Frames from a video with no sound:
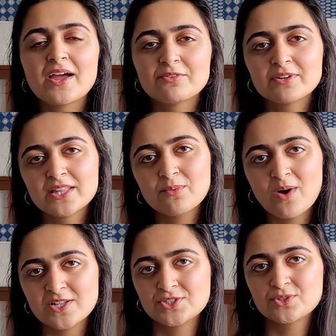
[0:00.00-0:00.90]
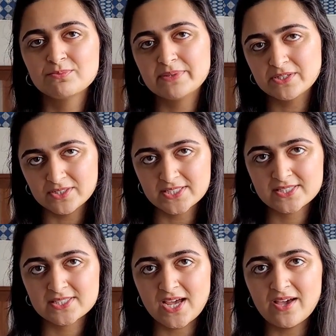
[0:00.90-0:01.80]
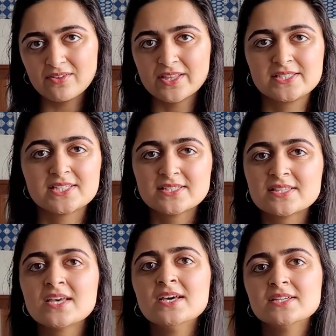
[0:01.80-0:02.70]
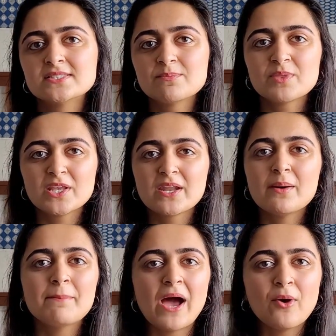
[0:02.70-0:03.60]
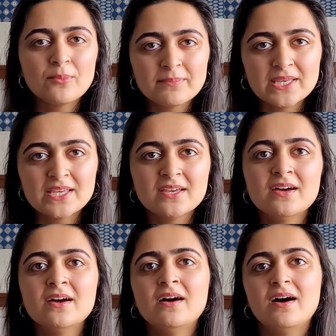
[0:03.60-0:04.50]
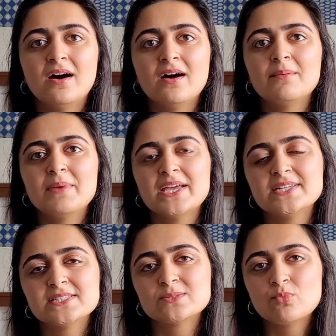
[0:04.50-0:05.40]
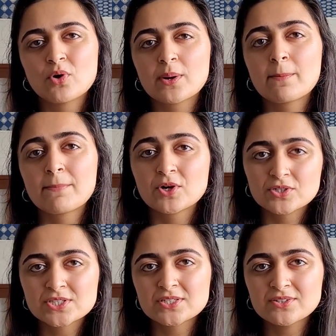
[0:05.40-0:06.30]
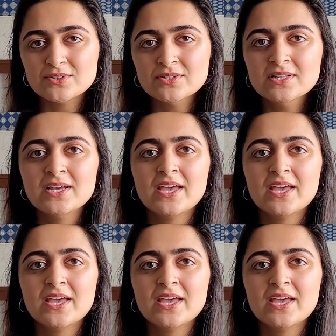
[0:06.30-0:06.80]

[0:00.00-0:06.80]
I really want to build a style that says something about me and is more personal.